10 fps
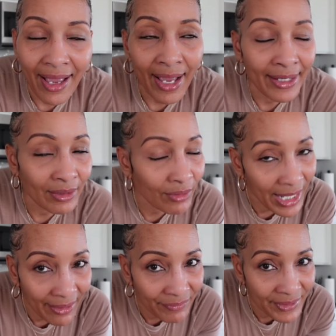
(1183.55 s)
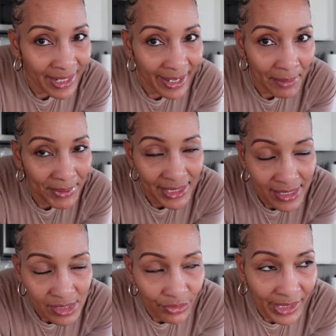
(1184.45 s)
I don't have
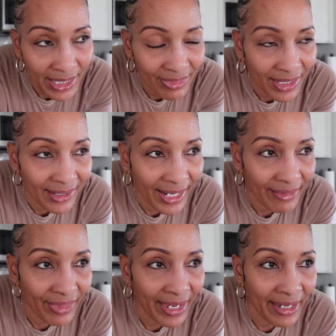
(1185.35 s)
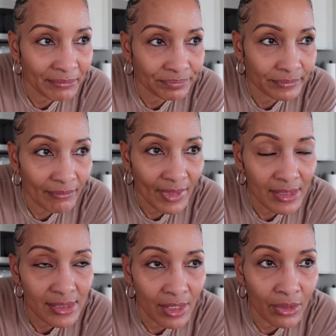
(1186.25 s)
diabetes or anything like that,
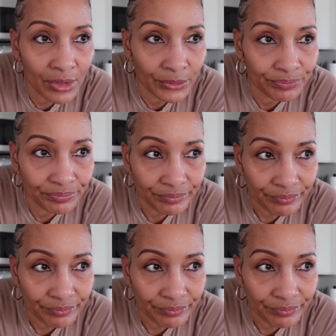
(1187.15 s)
so.